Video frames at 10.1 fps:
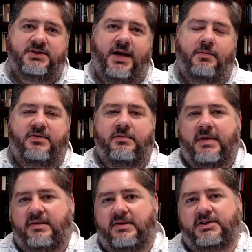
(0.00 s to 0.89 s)
That was the
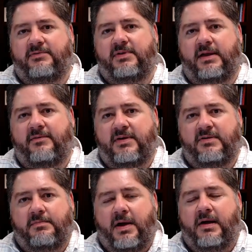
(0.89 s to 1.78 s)
message of, the, of his
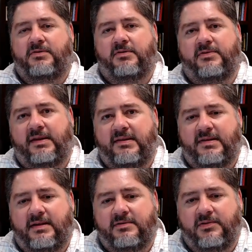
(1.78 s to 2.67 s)
apostles that he
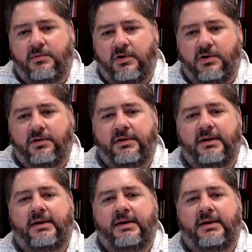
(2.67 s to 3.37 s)
sent into the world.